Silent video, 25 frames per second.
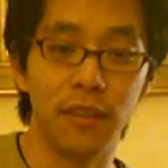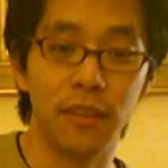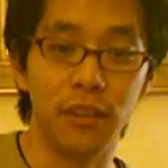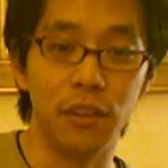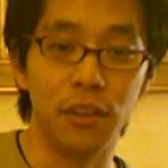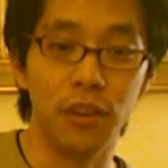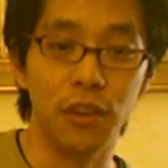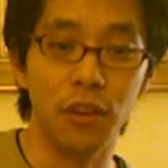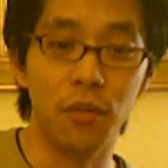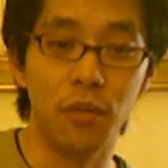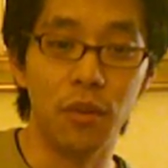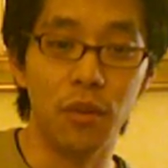
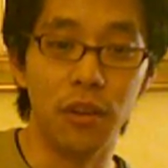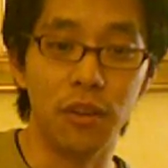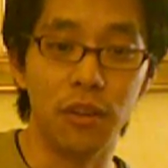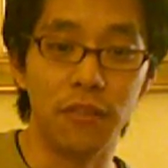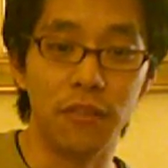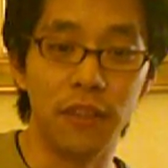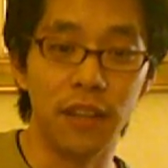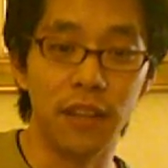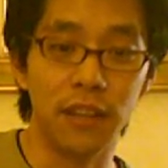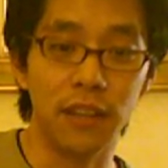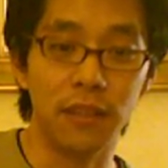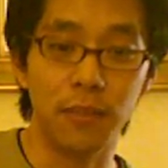You don't want
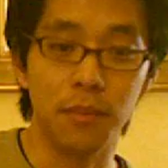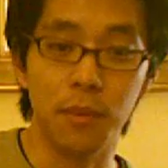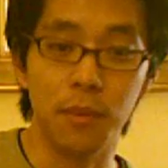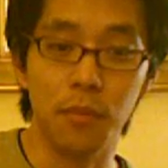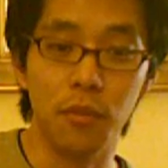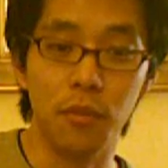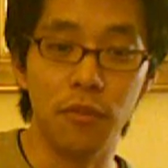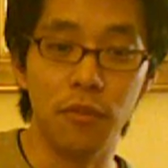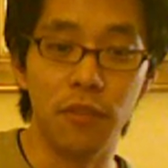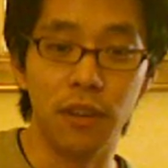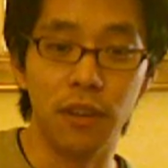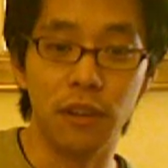your fingers to be
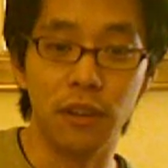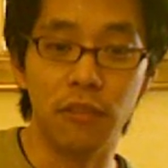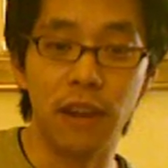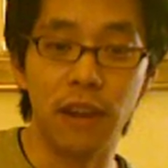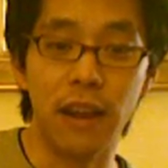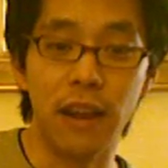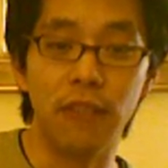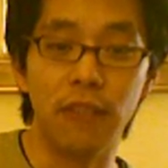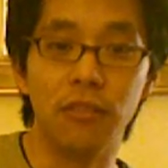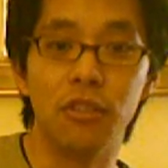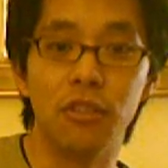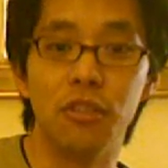moving
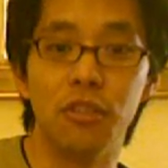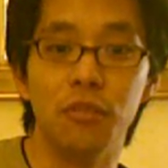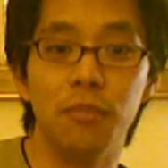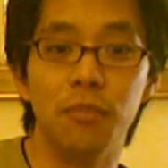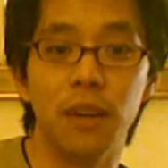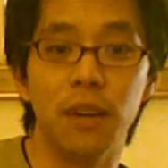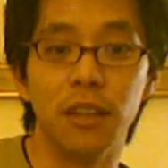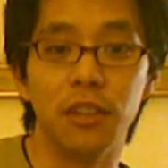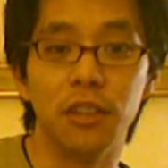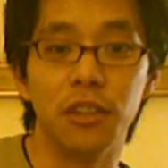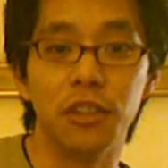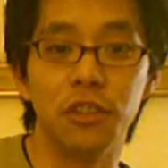around too
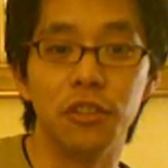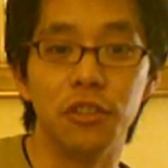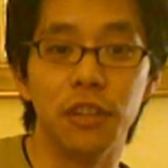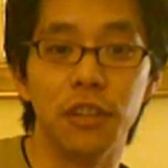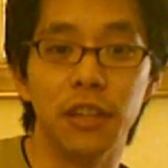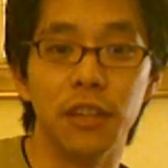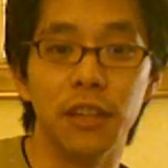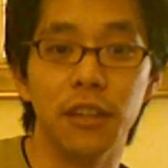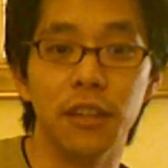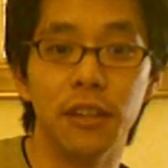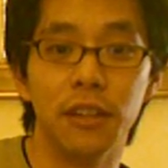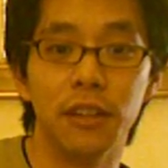much
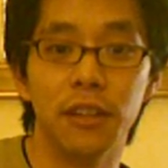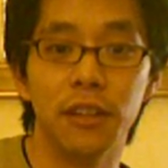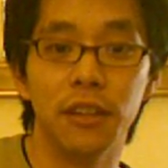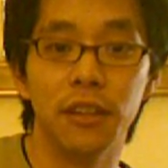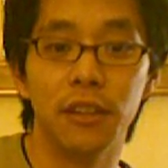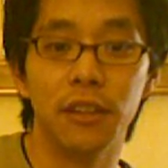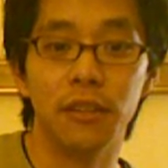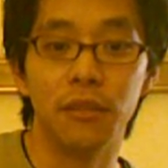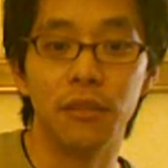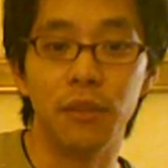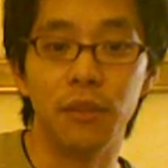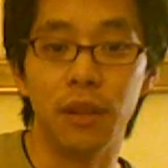during
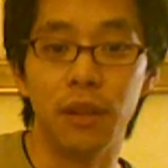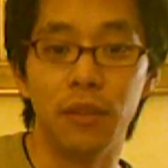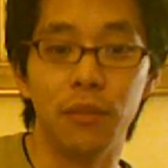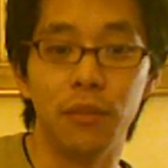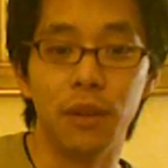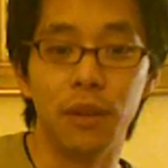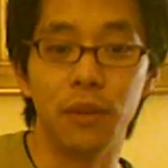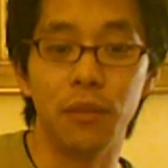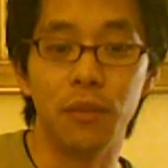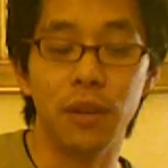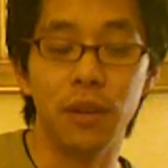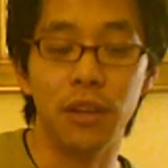
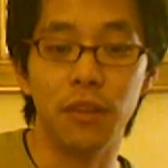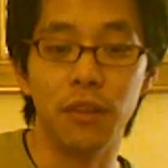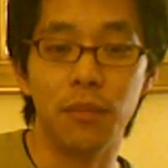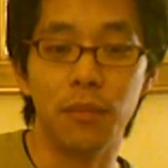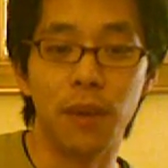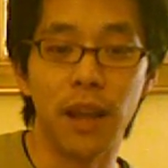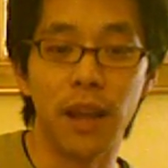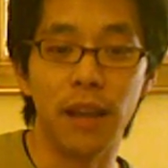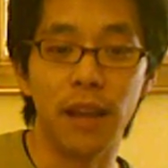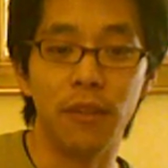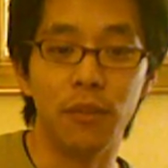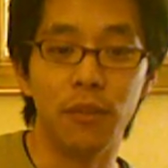when
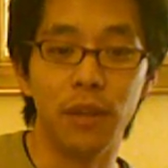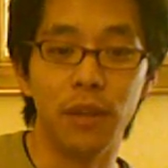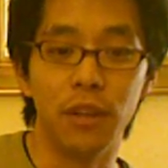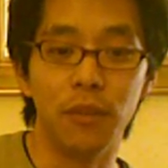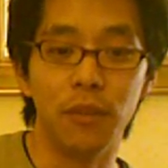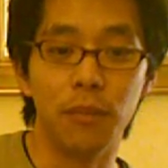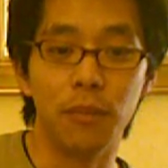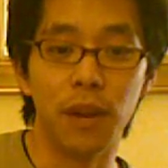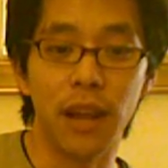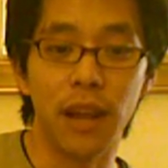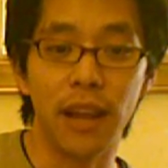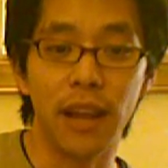you're
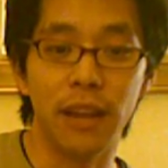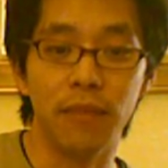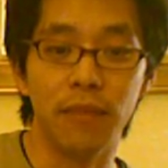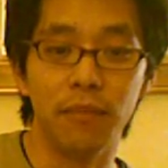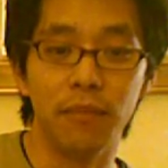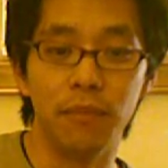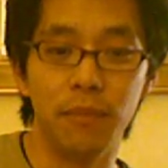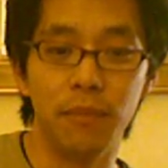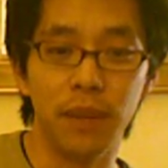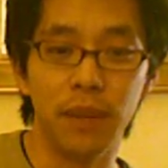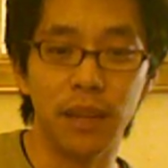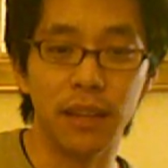playing,
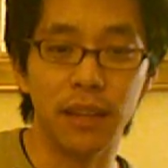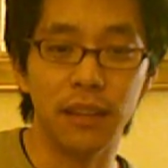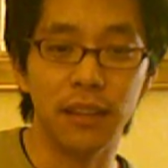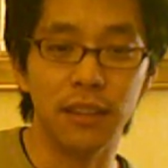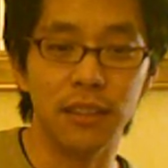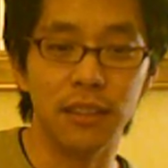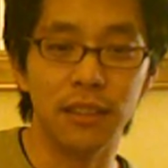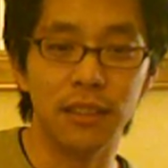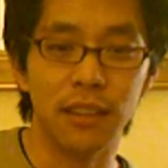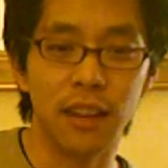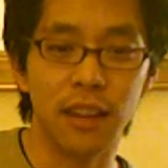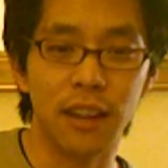
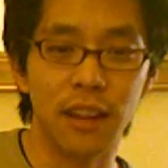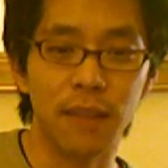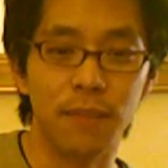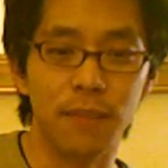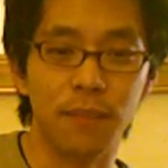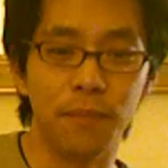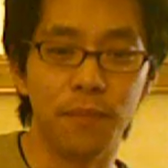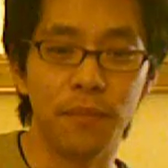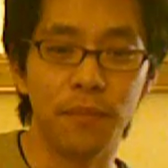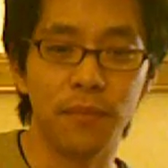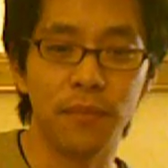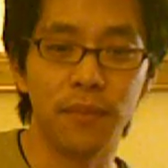because
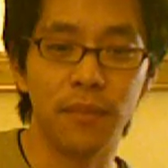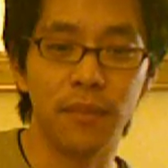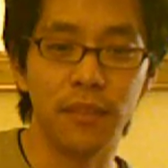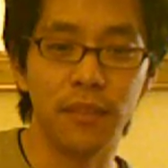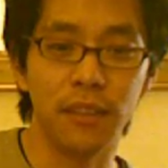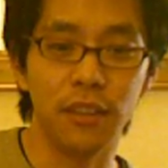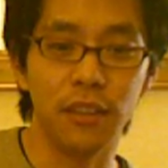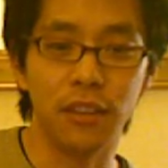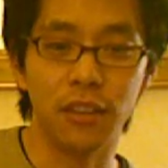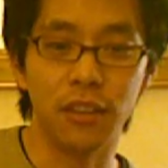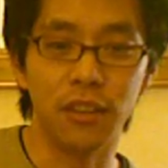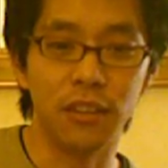
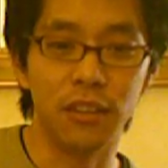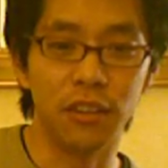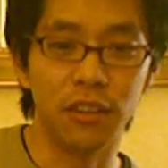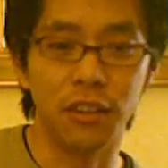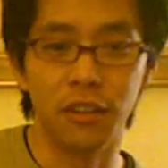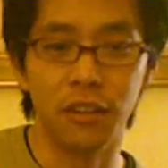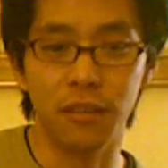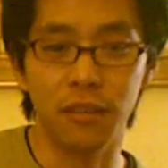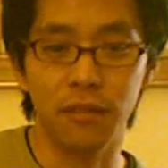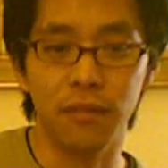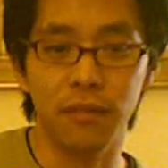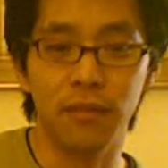you
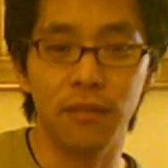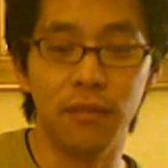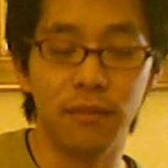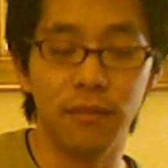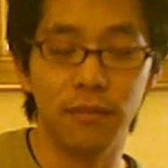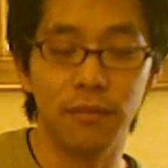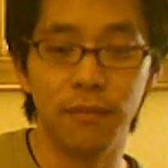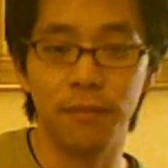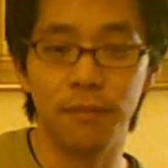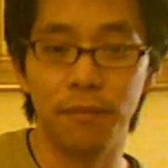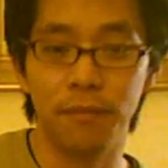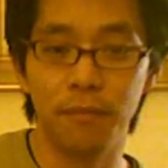can
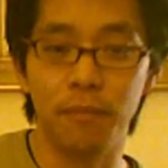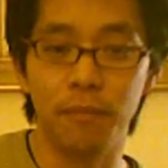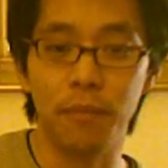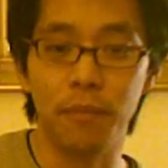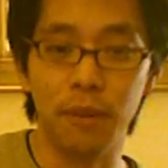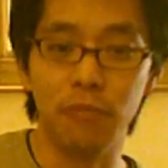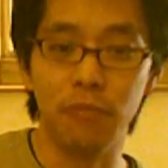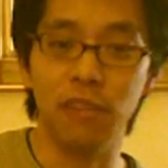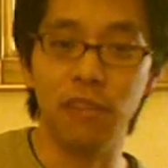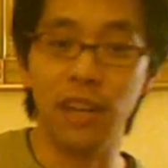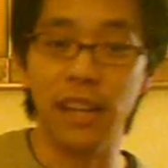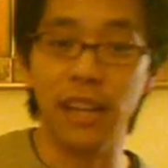
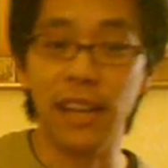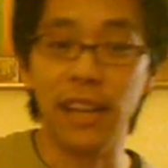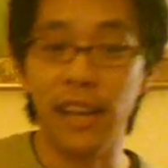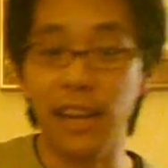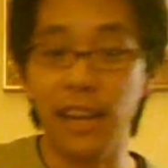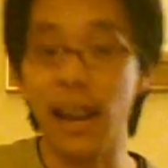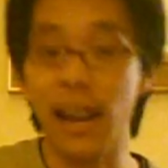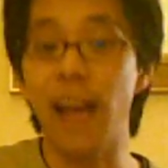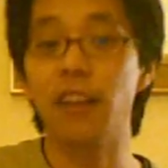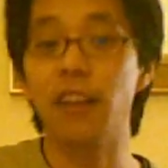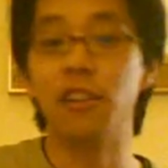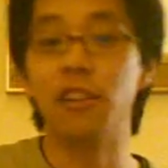be really
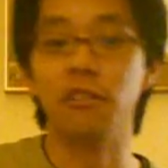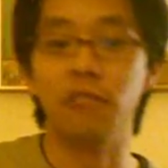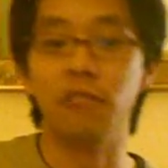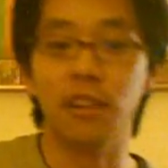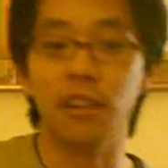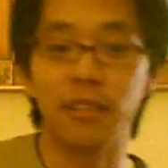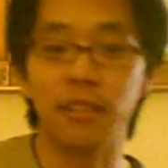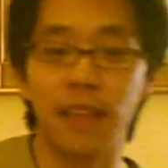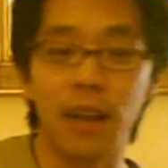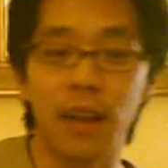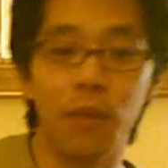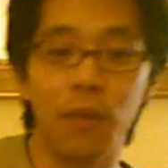
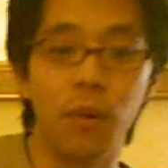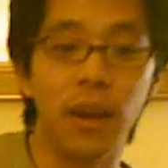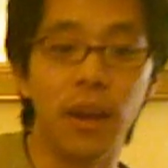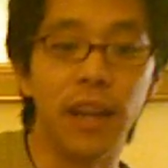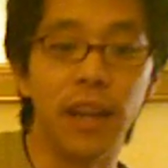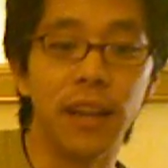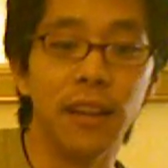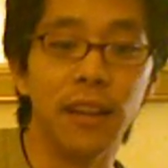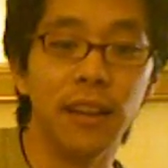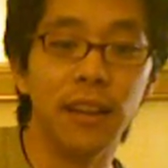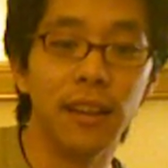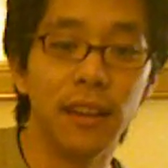inaccurate that
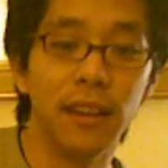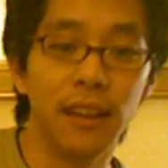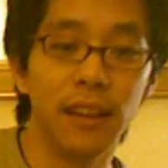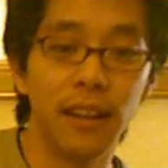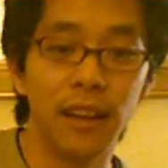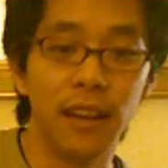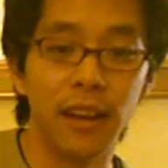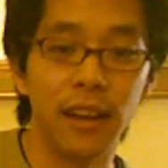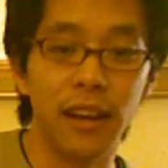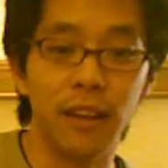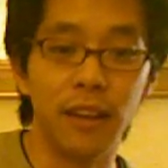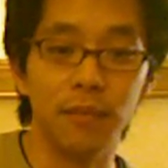way.
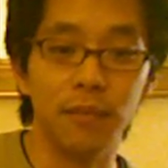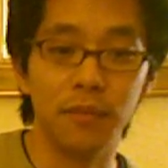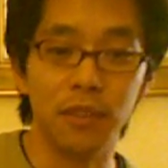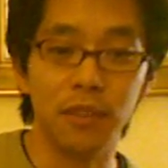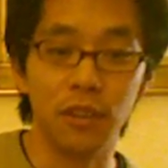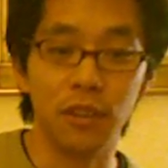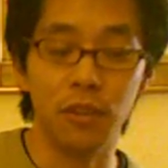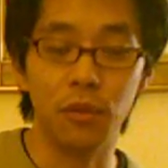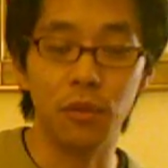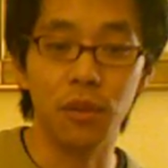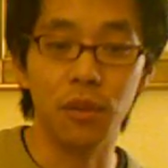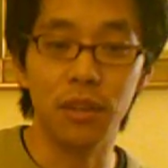
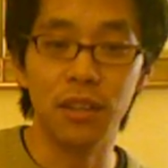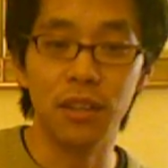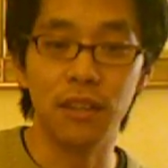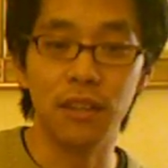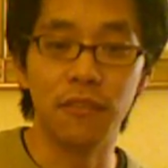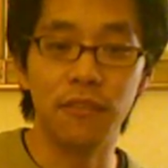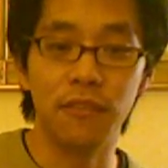So you want it